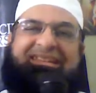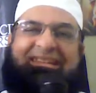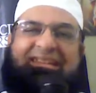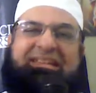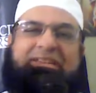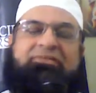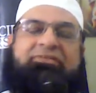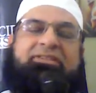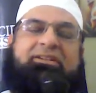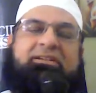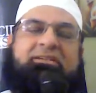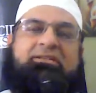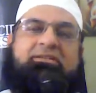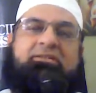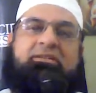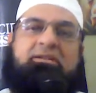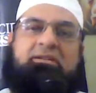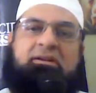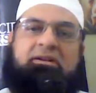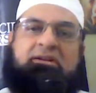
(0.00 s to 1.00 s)

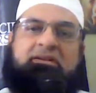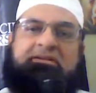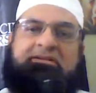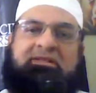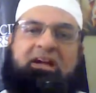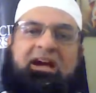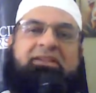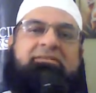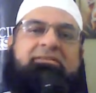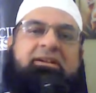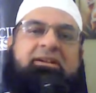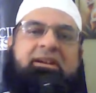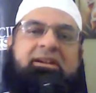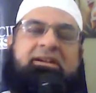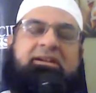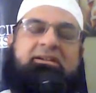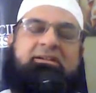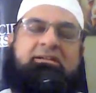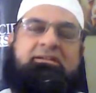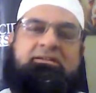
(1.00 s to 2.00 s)
deviant,
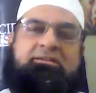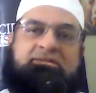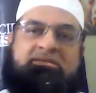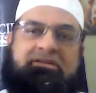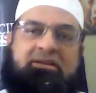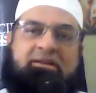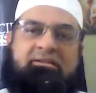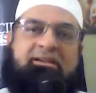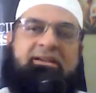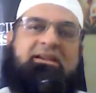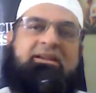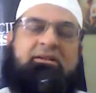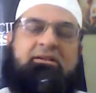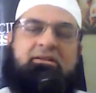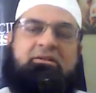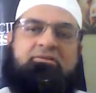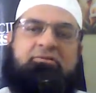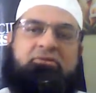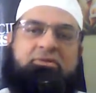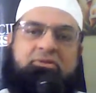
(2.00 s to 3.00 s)

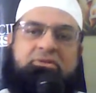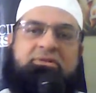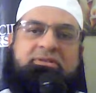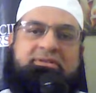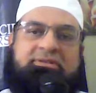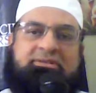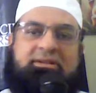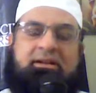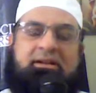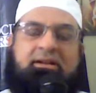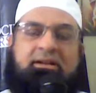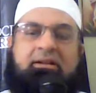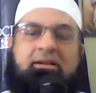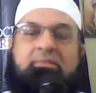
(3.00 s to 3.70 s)
tyrannical rulers.